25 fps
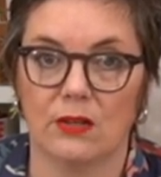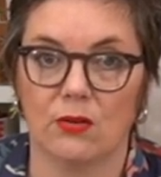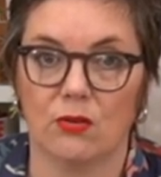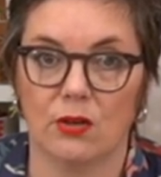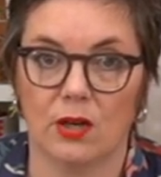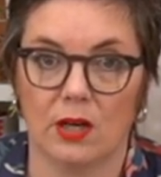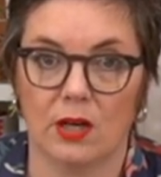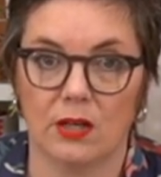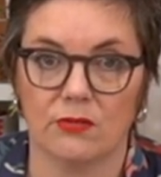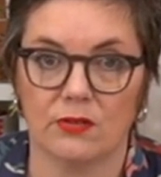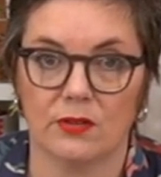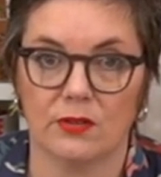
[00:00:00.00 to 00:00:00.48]
or
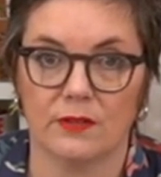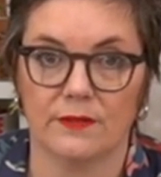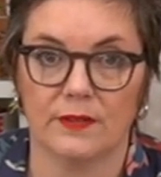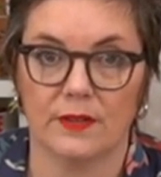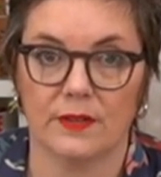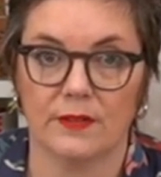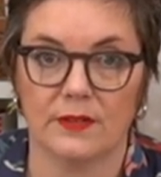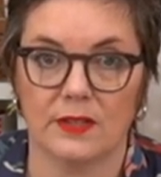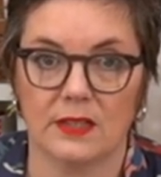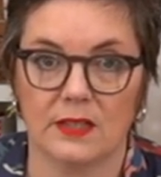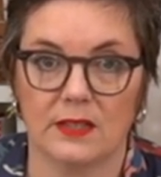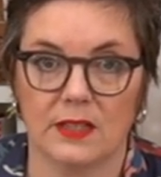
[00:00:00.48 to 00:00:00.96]
your
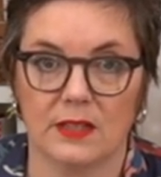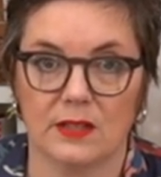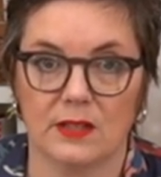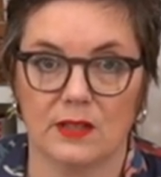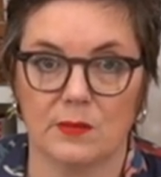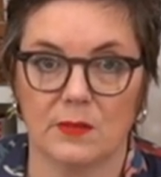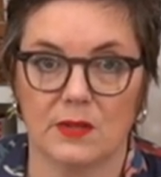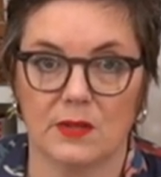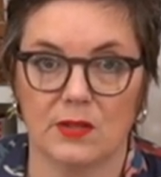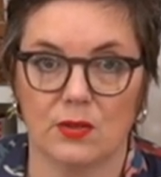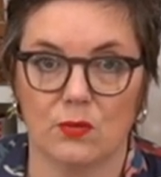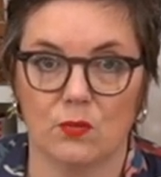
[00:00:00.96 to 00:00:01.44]
150
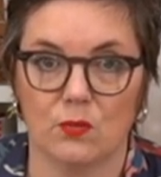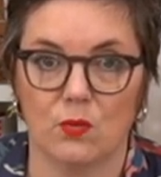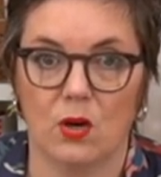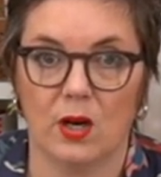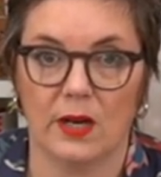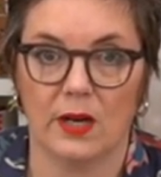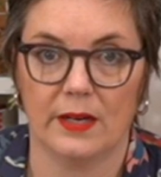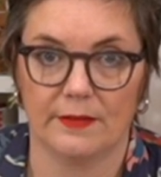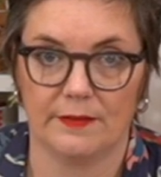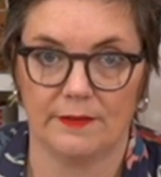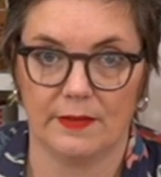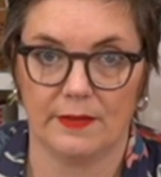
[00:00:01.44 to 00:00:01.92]
centimeter
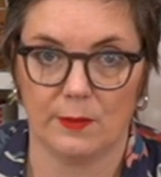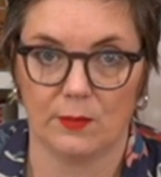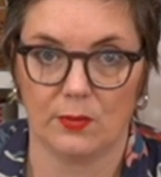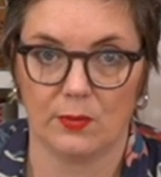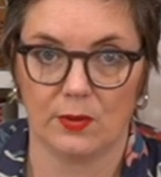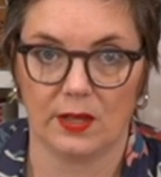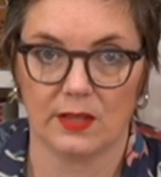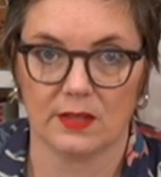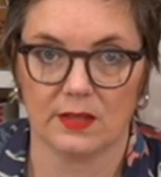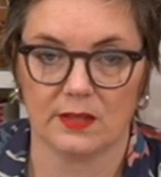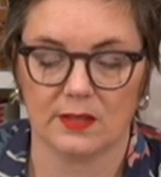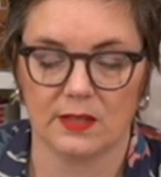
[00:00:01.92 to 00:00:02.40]
wide
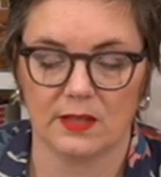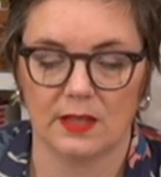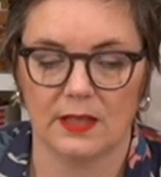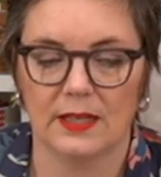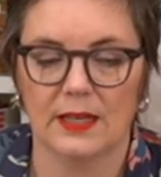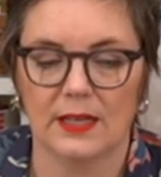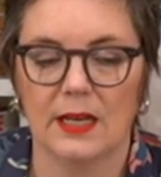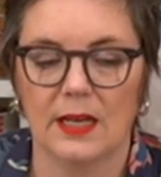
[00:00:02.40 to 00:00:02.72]
fabrics.